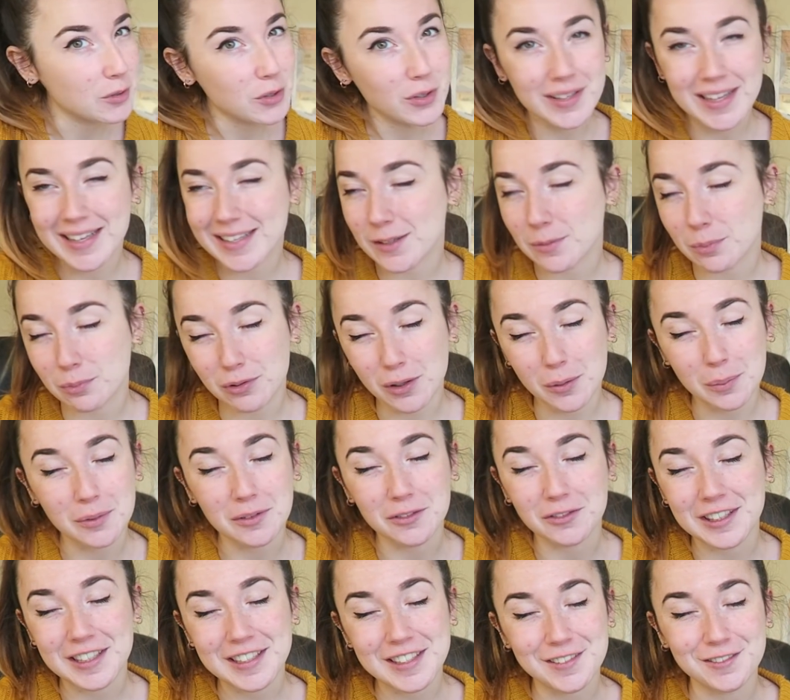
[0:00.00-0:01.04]
I'm sure there's a
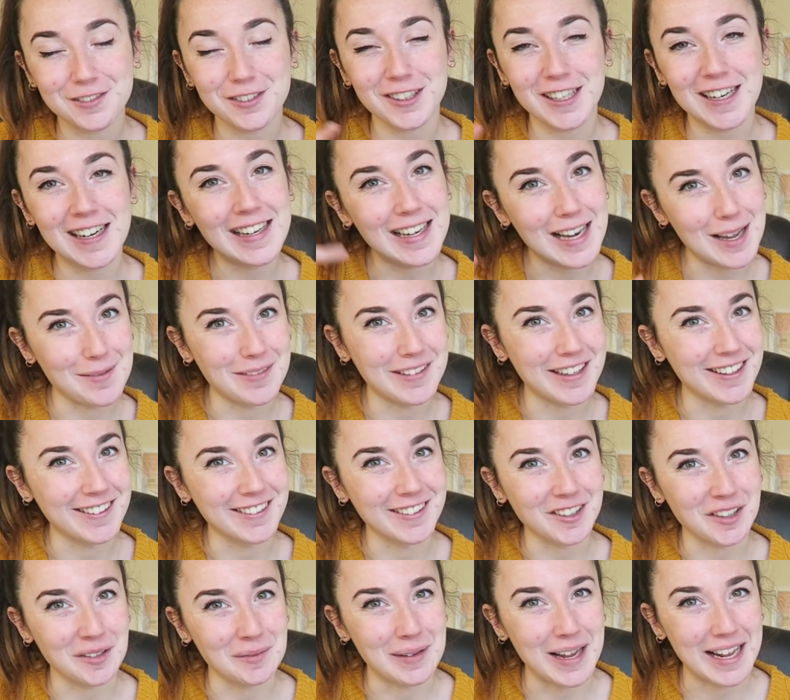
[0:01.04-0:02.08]
proper reason for it. Let me know
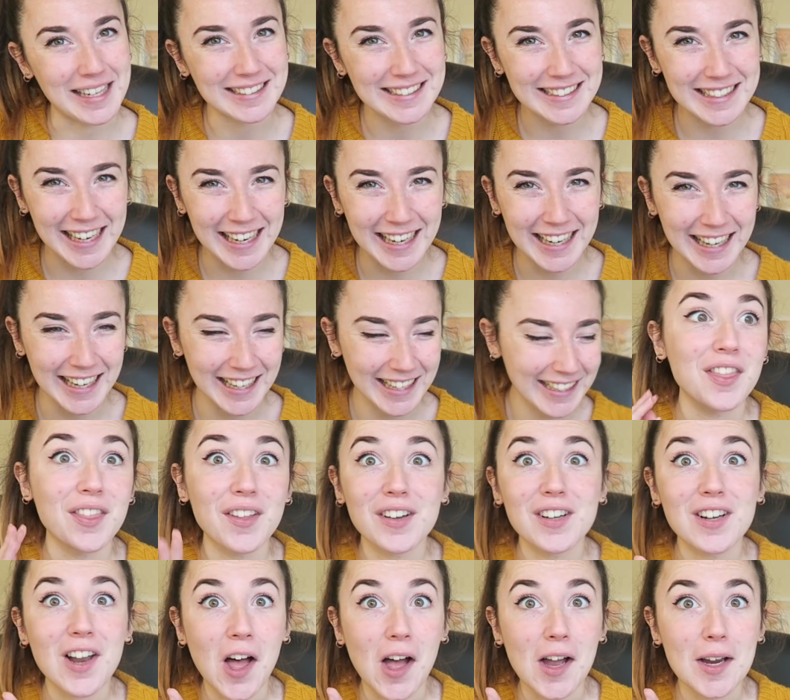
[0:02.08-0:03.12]
in the comments.
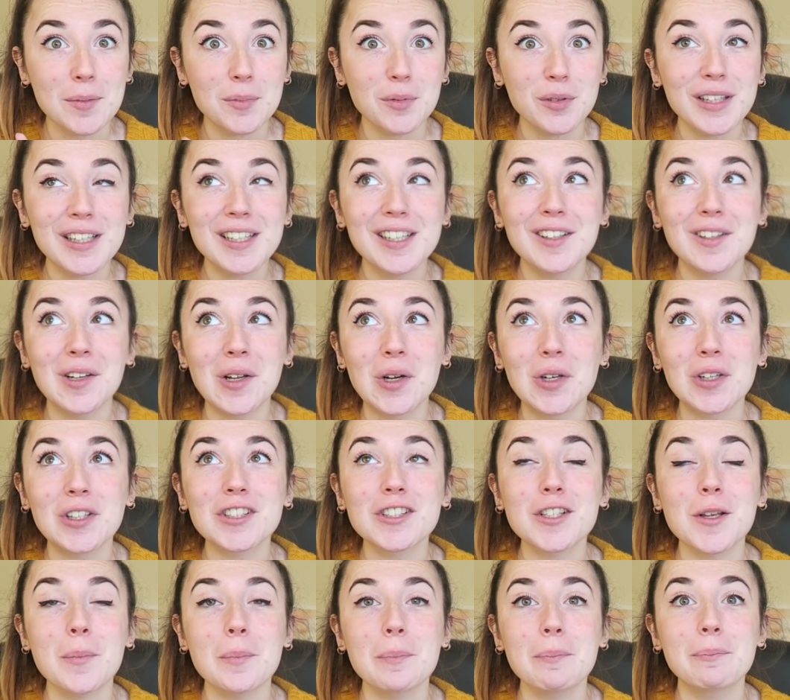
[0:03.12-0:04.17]
The library
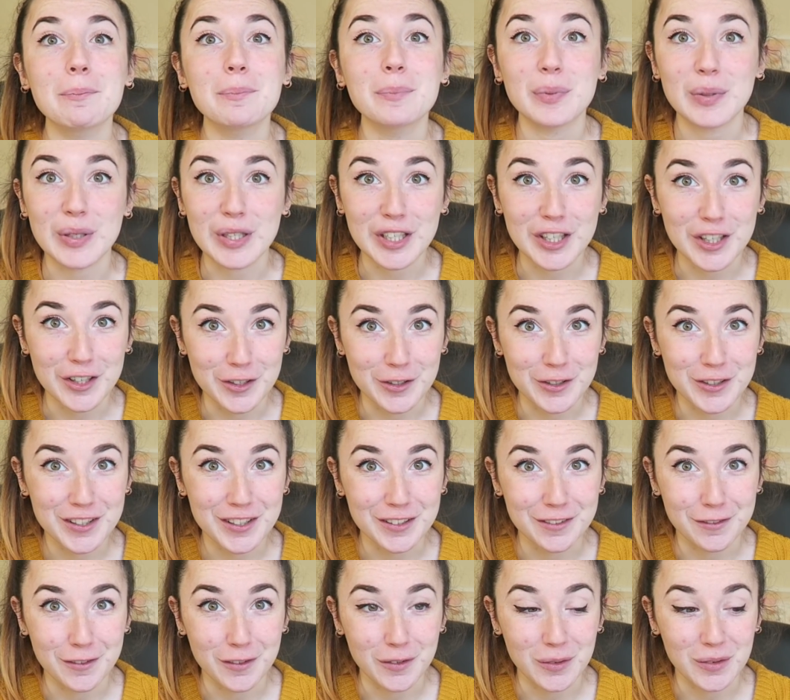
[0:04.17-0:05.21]
looks
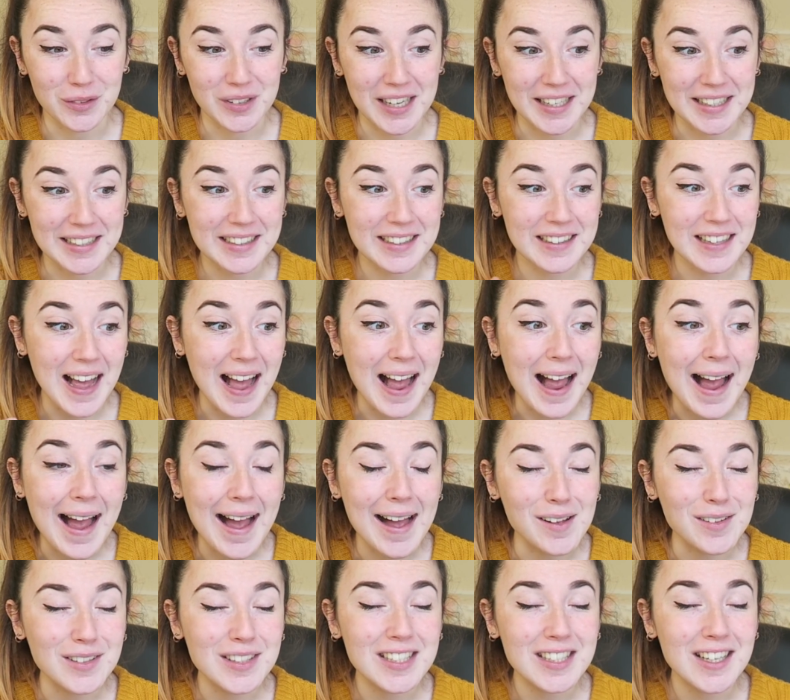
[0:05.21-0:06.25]
beautiful. Like, the
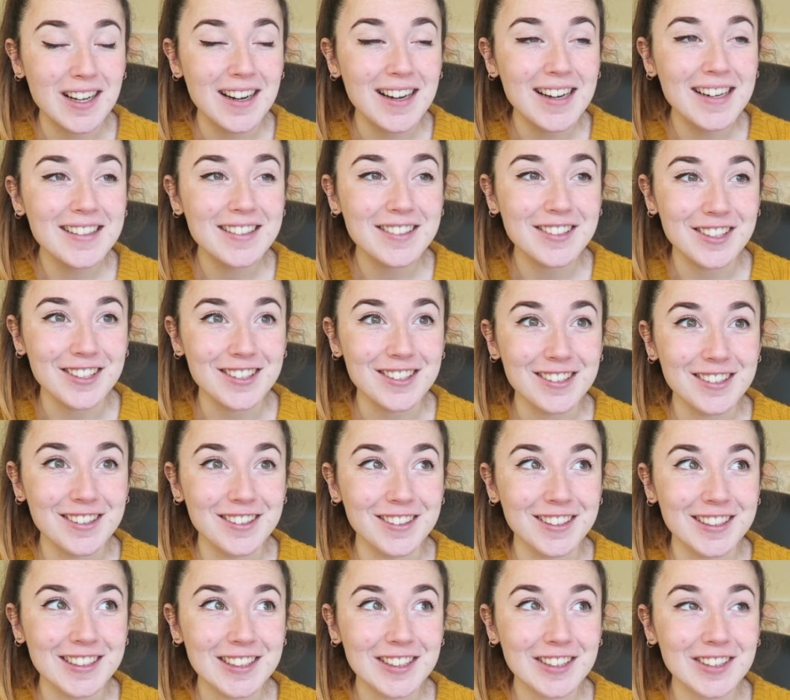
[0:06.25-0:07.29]
outside just
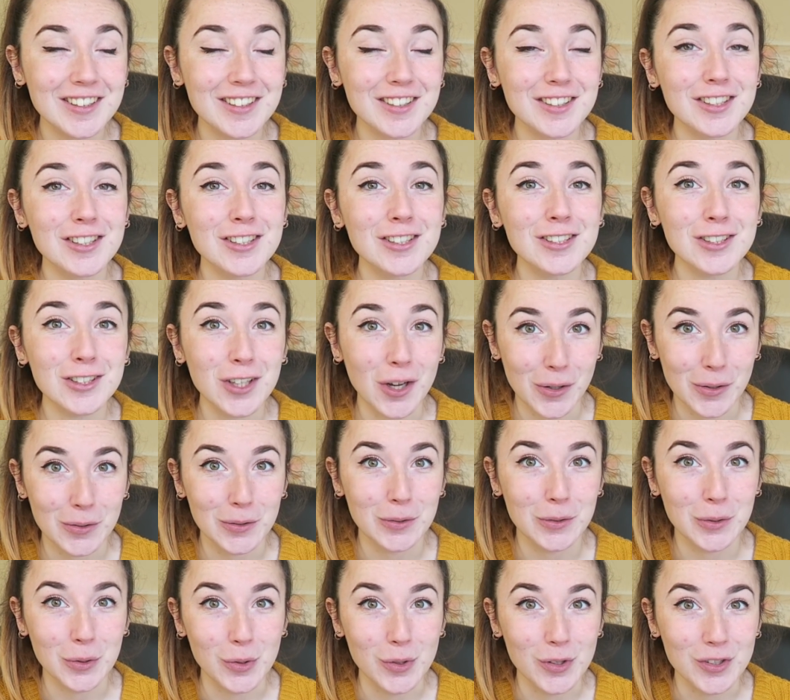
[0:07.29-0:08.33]
looks
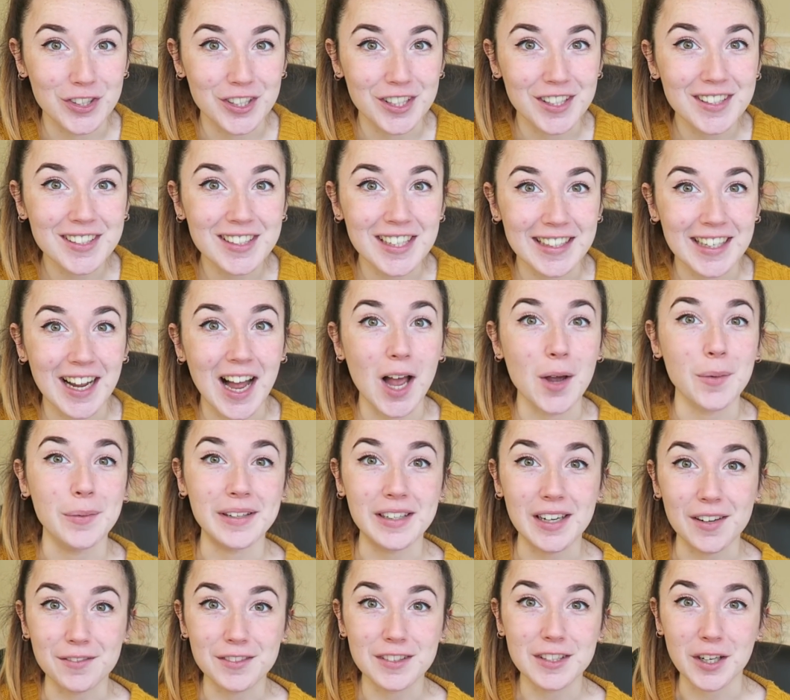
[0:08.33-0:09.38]
so gorgeous. Like, I
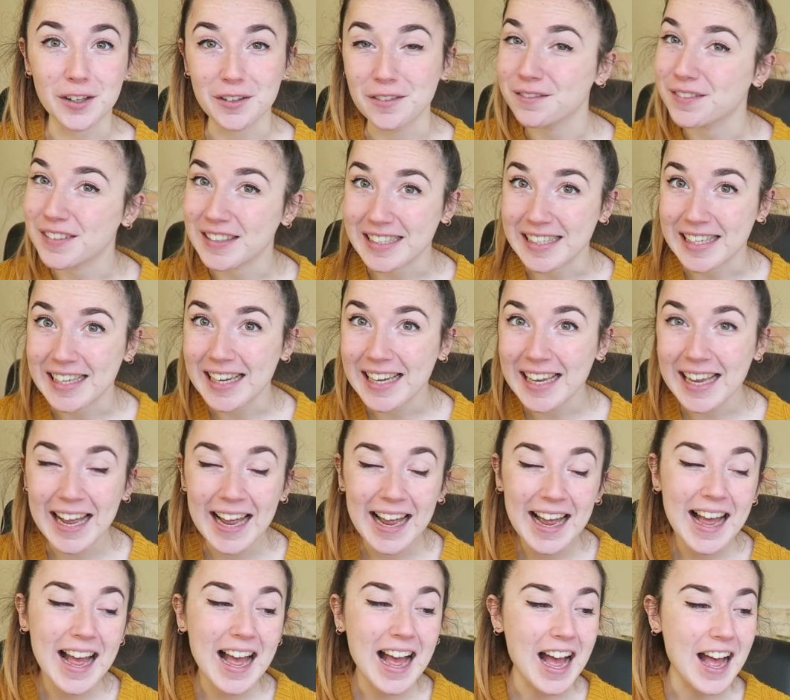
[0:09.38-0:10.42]
would love to go and visit.
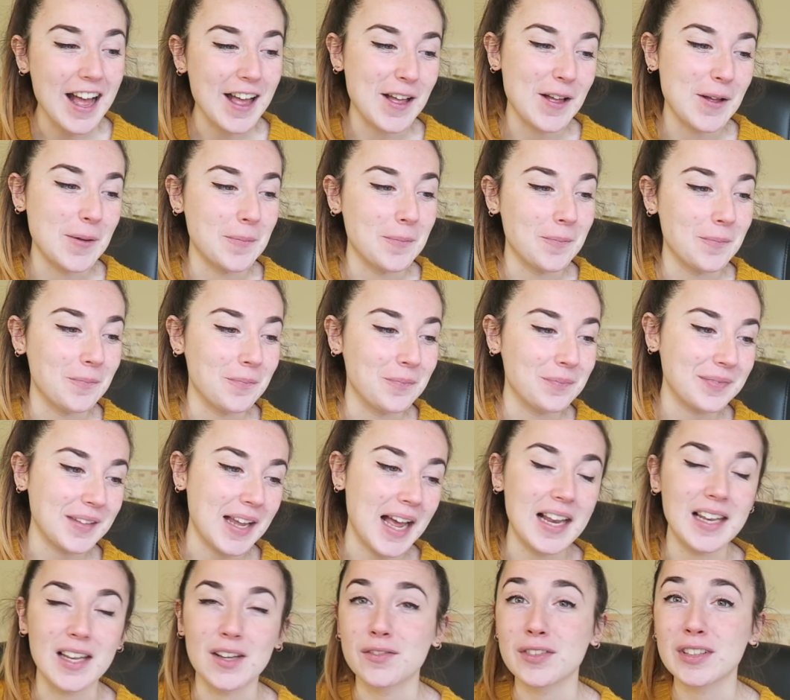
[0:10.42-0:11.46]

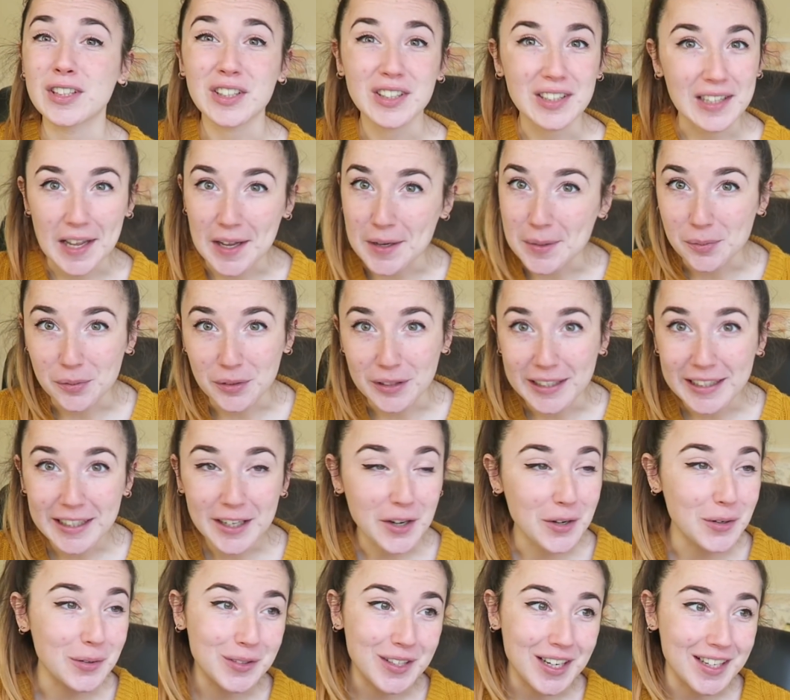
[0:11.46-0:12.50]
I love a good library.
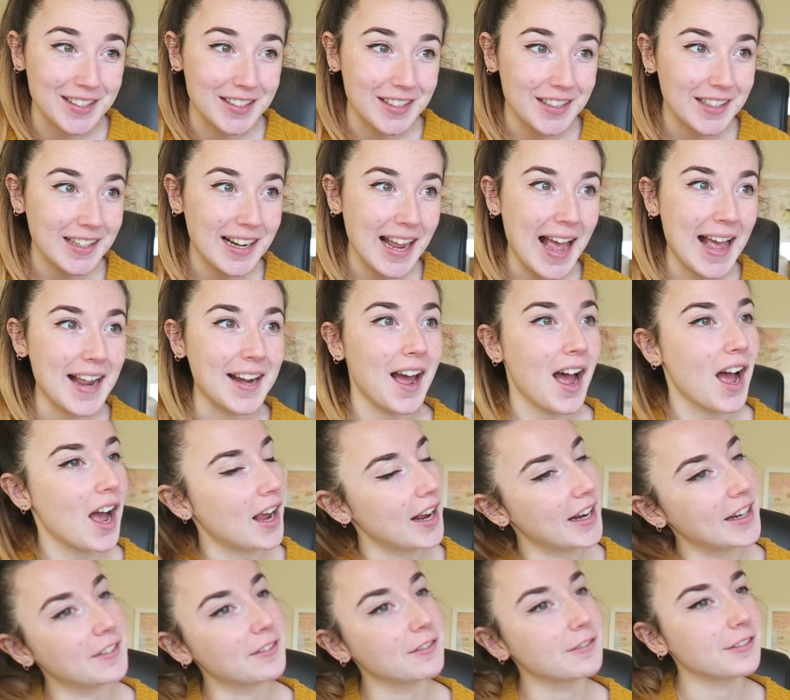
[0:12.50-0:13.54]
Who doesn't? And
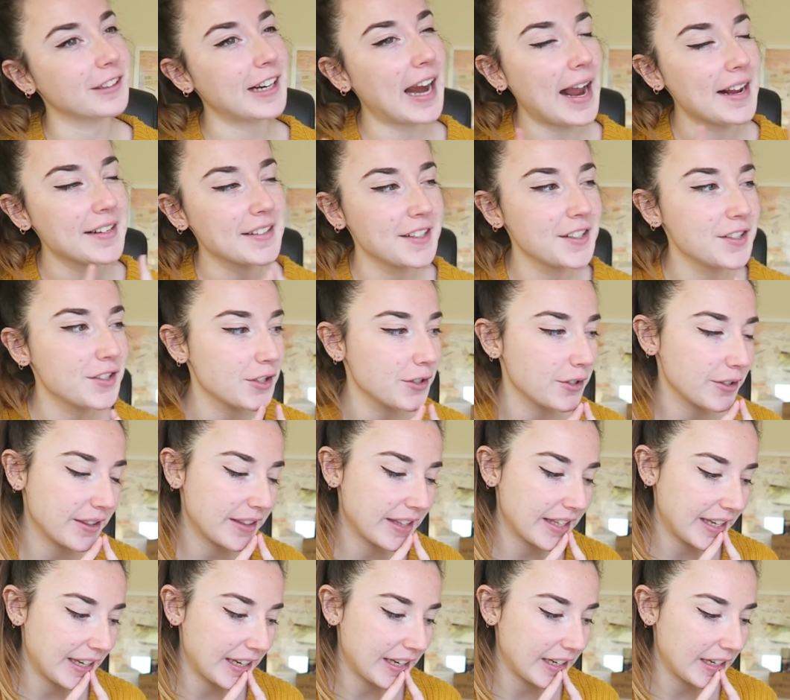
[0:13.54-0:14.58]
I reacted to
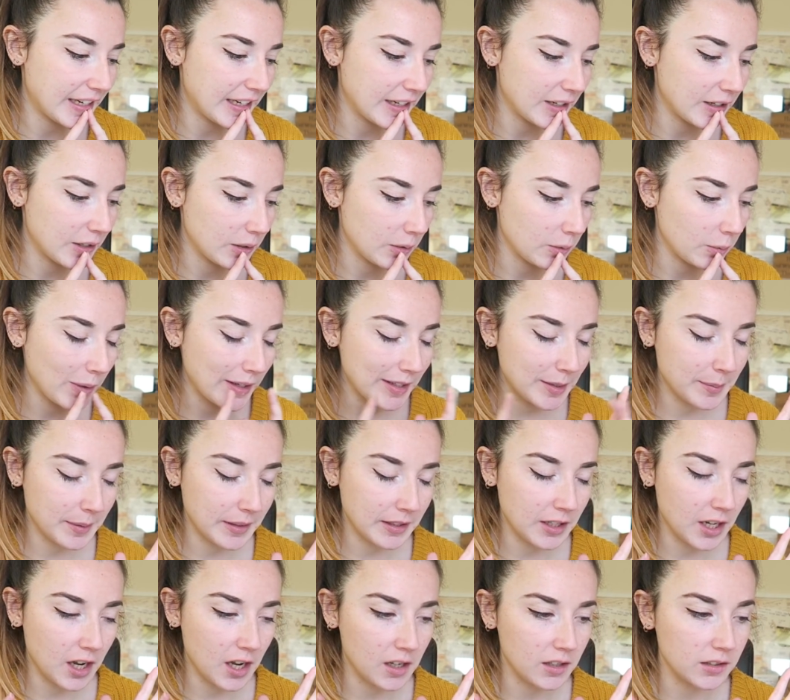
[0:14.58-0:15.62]
the West
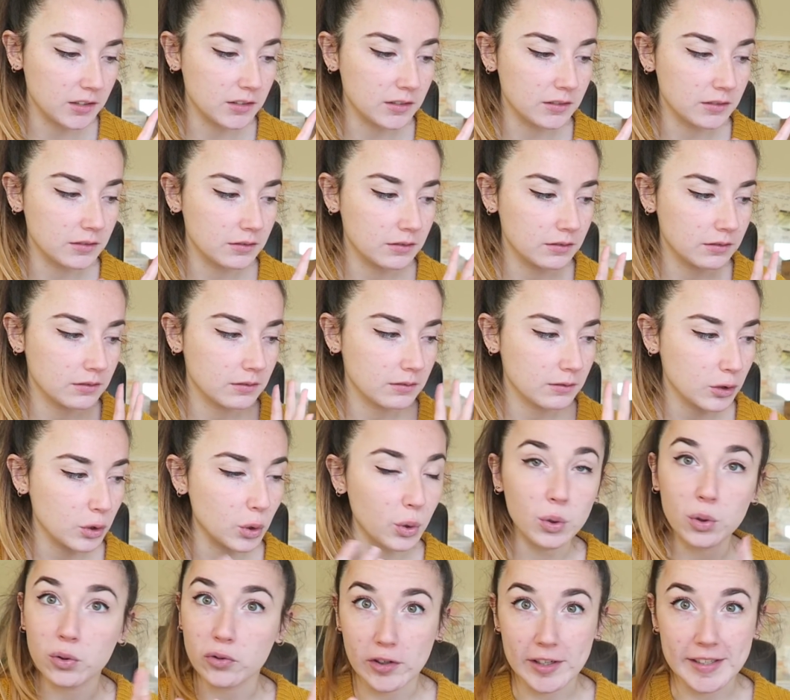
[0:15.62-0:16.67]
Bengal
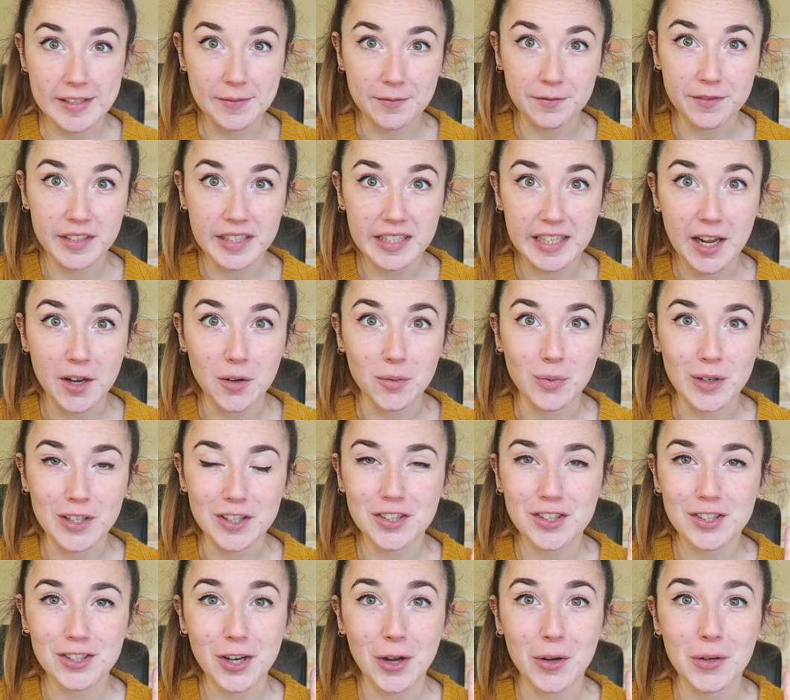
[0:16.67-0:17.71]
tourism video,
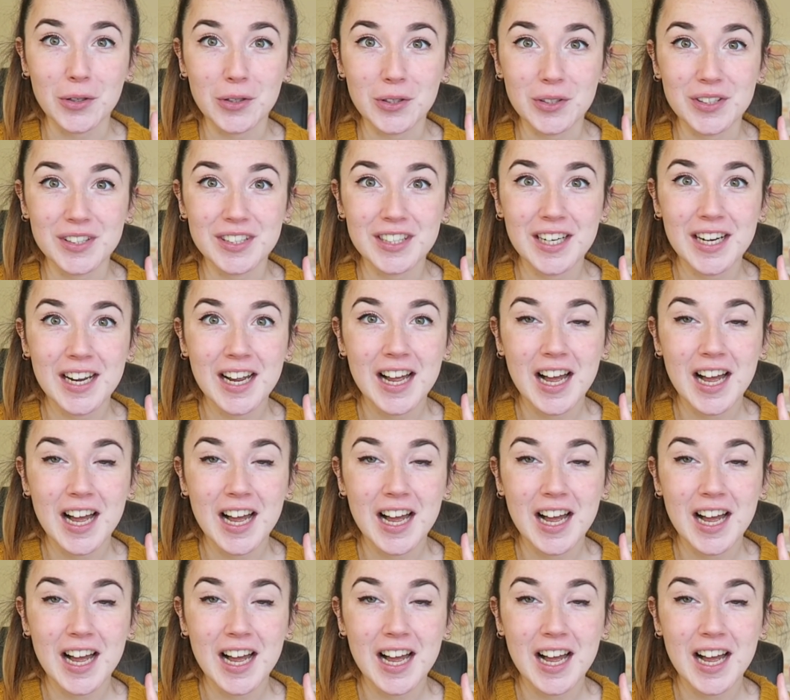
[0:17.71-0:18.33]
which showed